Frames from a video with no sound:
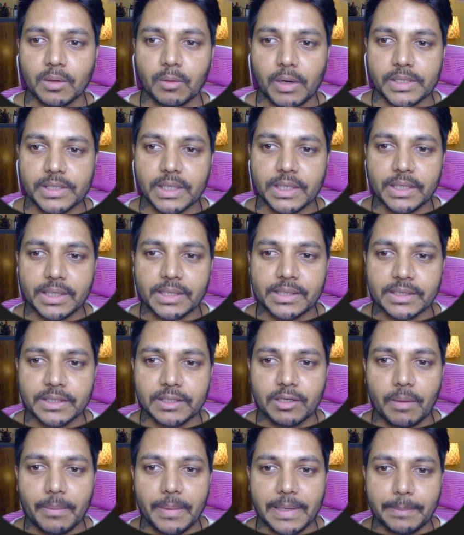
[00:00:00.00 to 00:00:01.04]
Question is, you
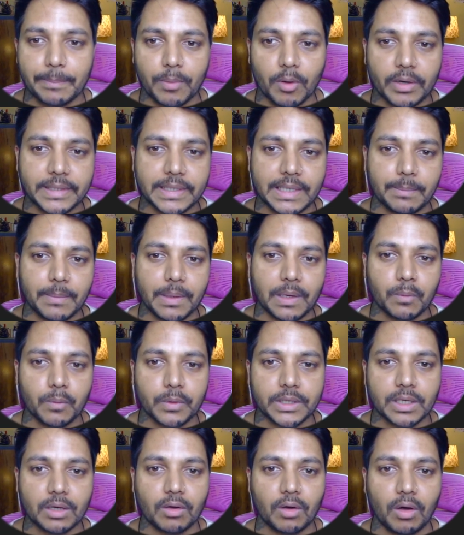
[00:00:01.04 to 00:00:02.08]
have an employee table
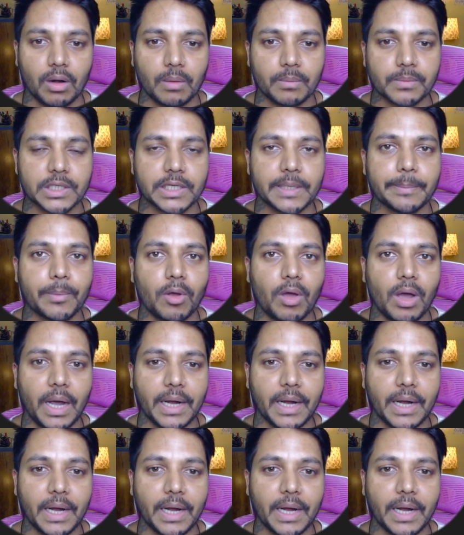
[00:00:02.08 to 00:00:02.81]
with the columns employee